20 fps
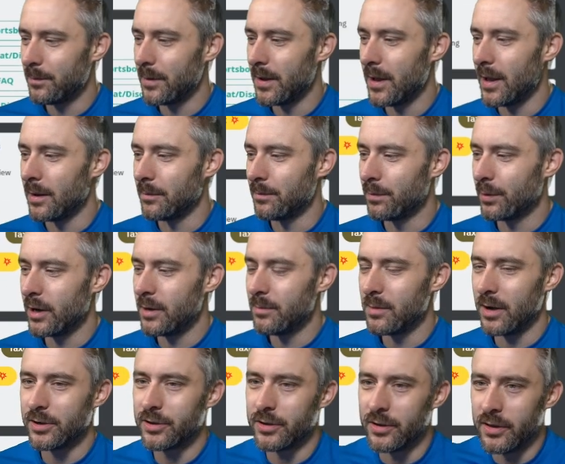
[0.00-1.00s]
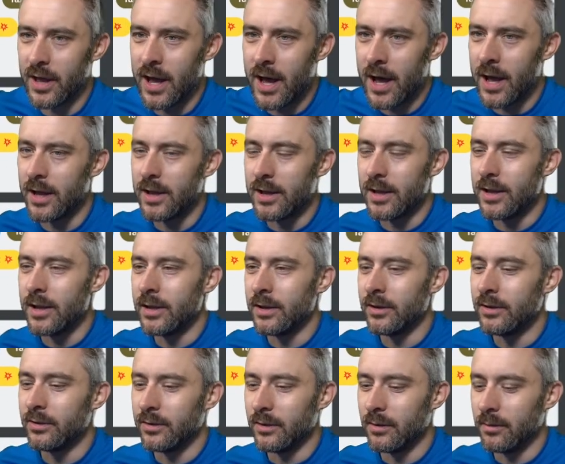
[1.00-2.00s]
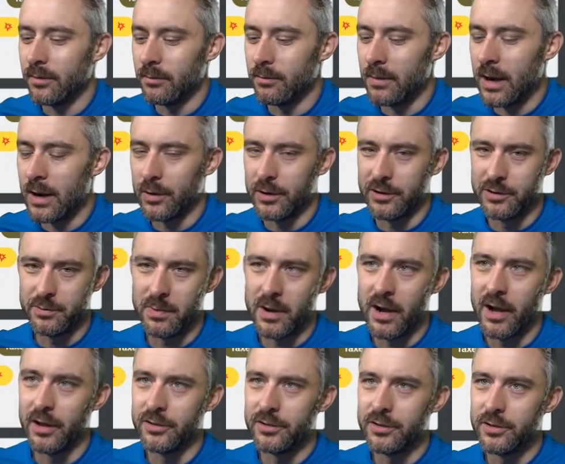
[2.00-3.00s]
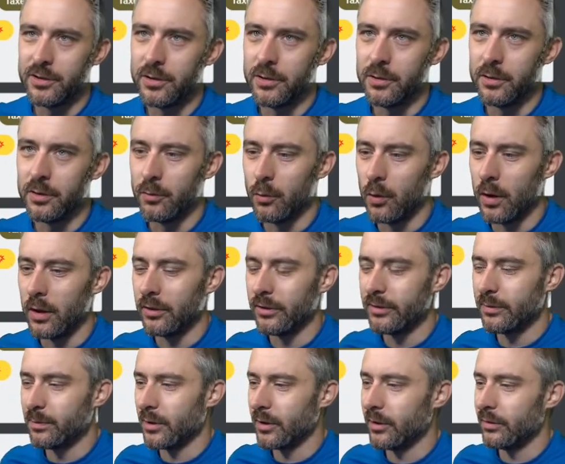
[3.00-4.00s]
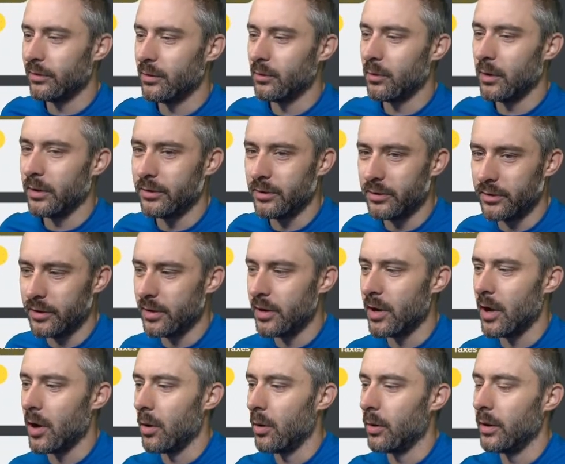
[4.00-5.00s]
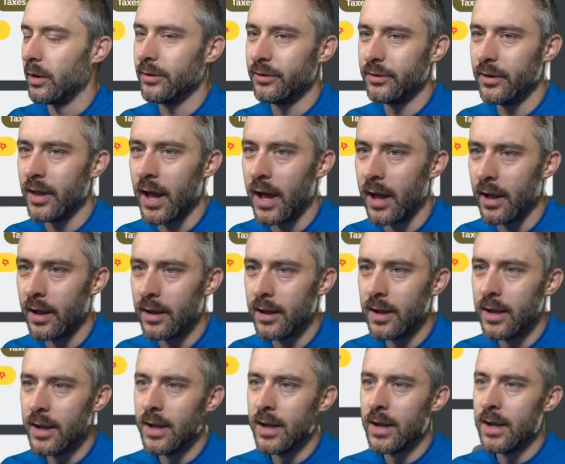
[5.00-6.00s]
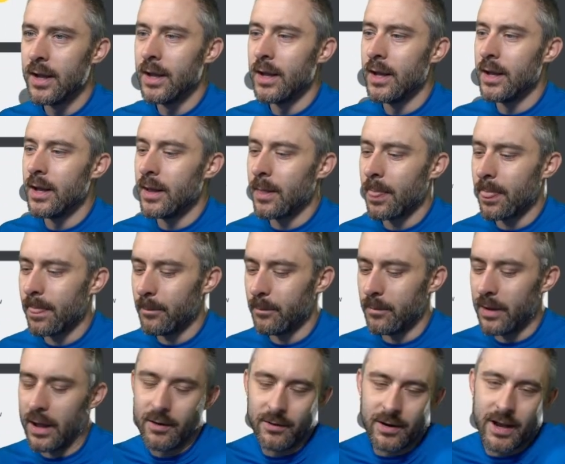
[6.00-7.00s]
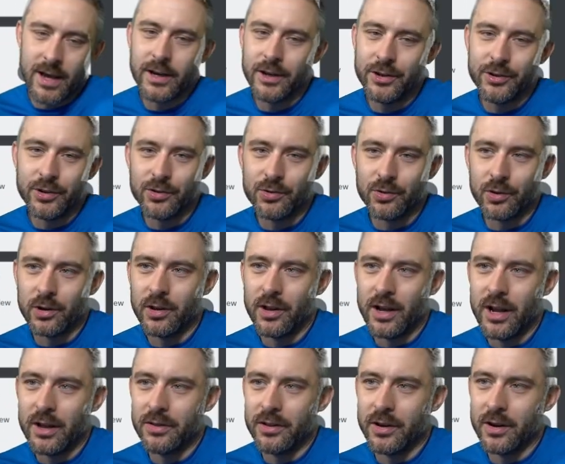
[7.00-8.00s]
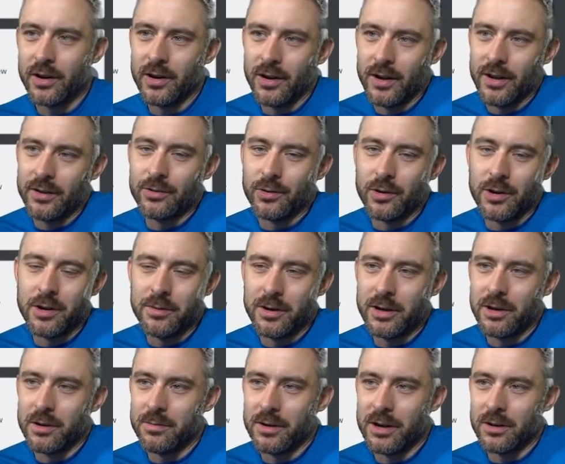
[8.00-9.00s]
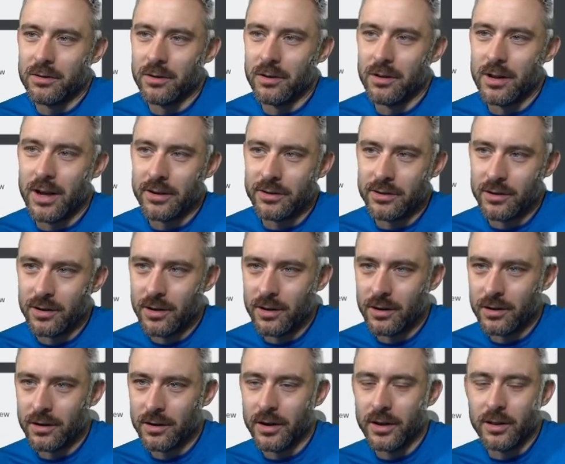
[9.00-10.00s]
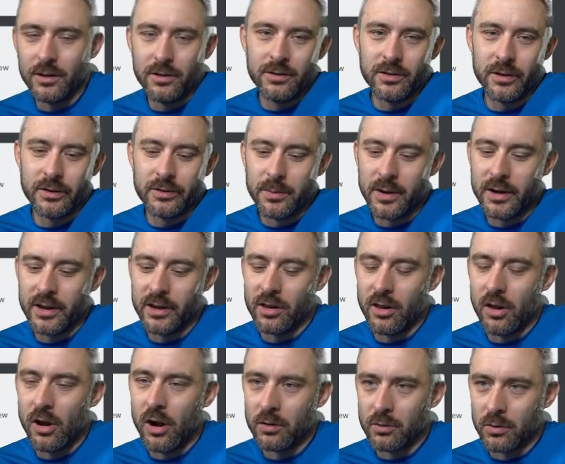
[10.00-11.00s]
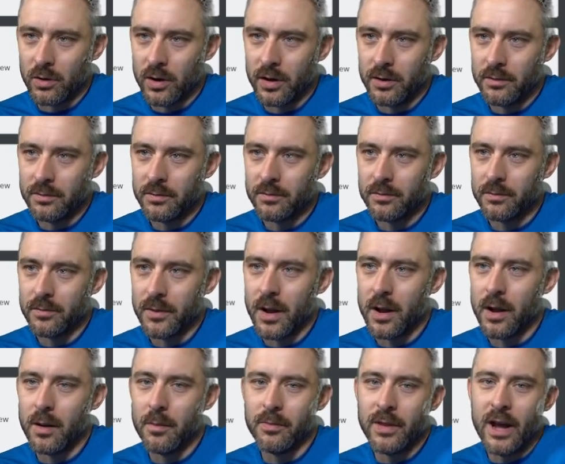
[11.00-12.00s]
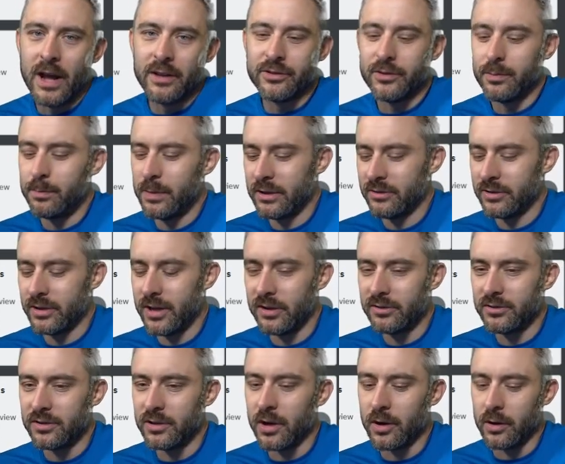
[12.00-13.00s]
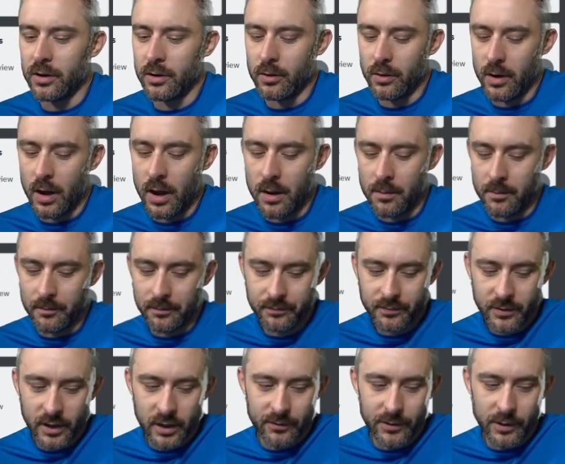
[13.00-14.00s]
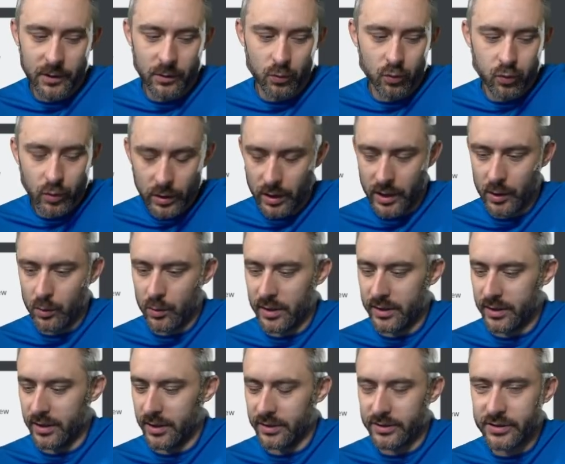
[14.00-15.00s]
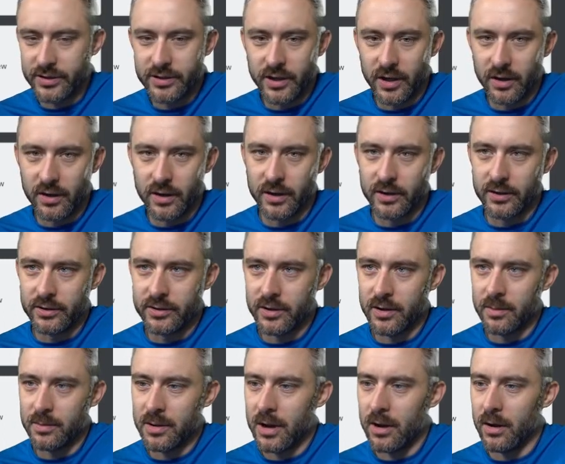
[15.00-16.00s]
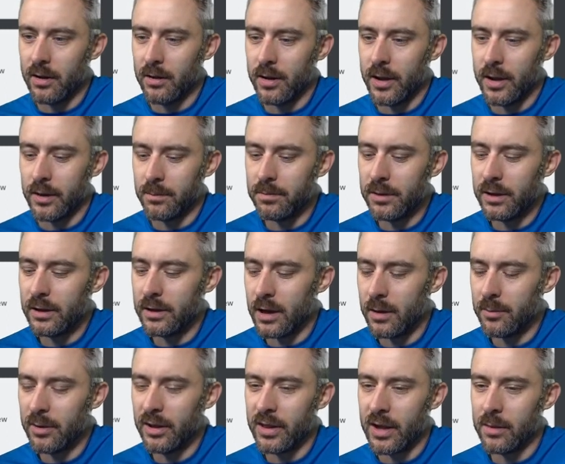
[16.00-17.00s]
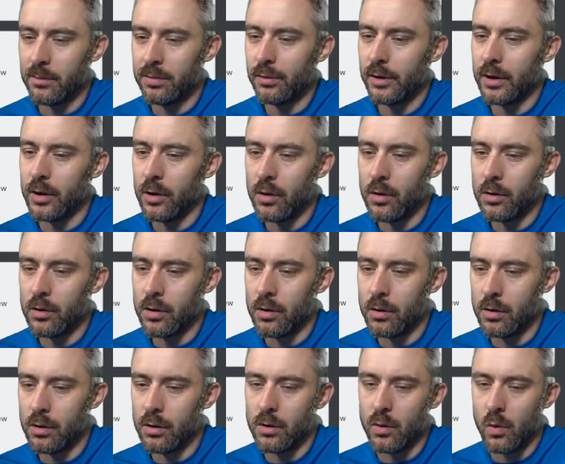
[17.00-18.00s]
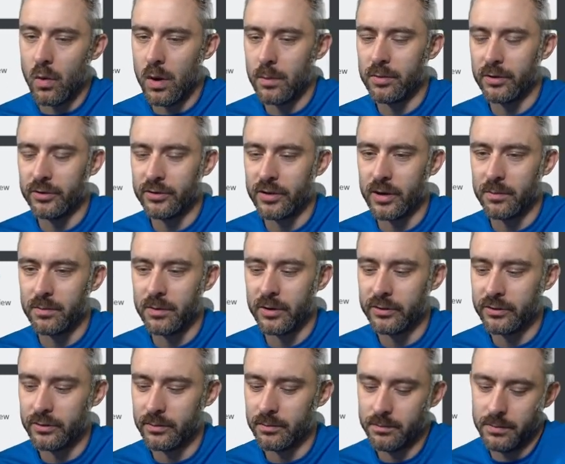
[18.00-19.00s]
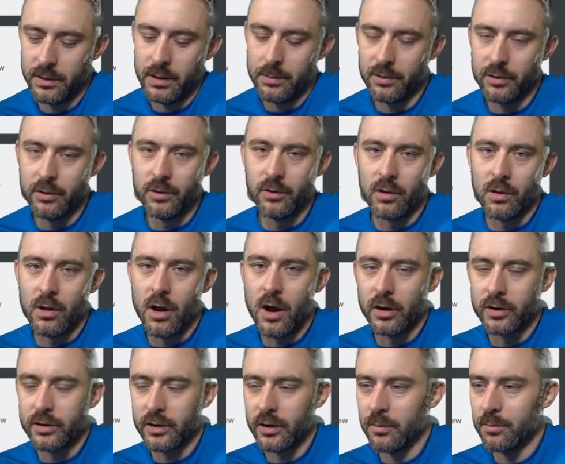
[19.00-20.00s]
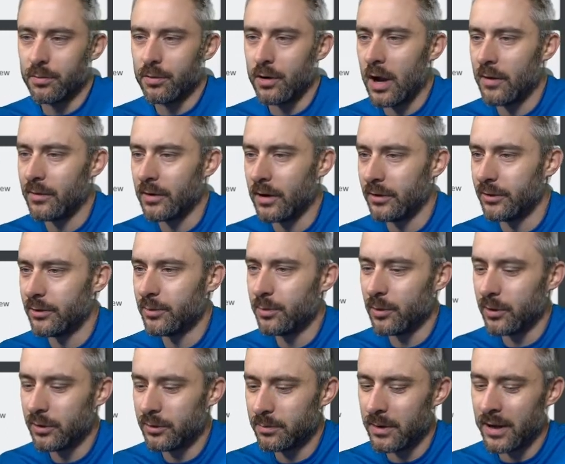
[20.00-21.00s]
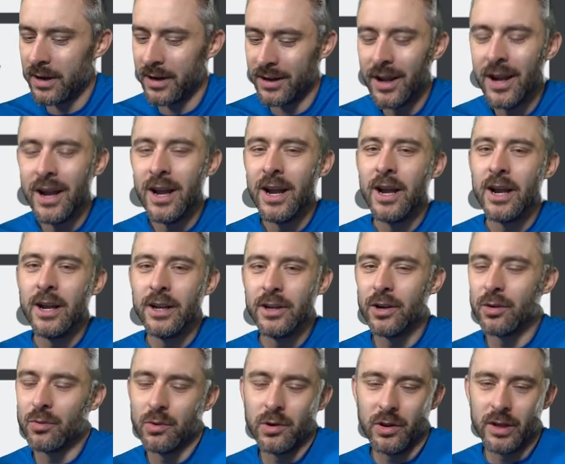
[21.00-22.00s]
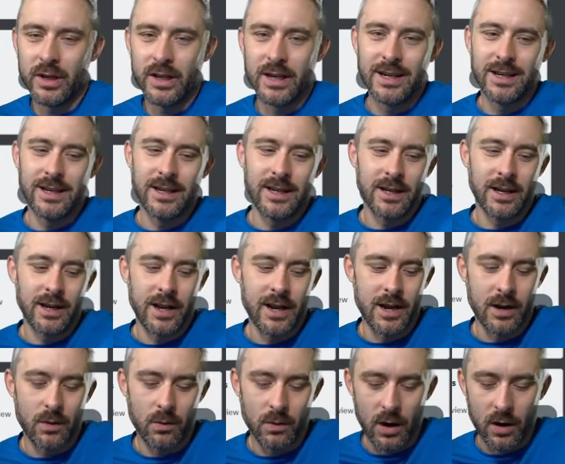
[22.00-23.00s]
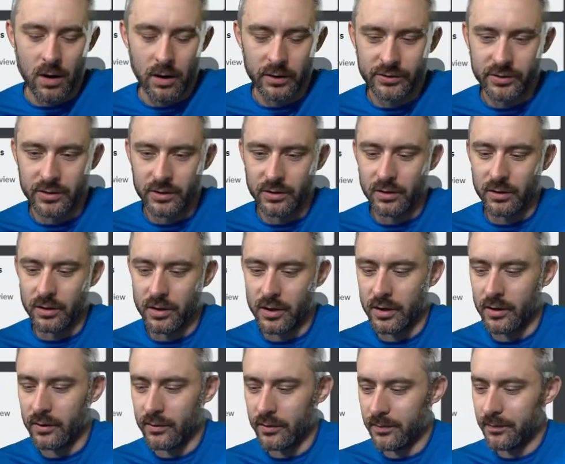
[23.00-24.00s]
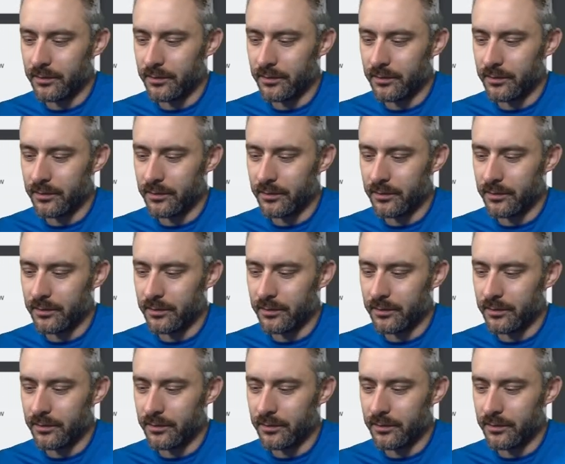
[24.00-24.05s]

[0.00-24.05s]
And pretty much that is my response to what this person wants to know, is that any tutorial out there is going to make your bankroll last longer and lose less money in the long run. That's the best case scenario. If you really want to get serious about like becoming that 0.0001% of people who long-term profit on sports betting, you're really going to need a arsenal of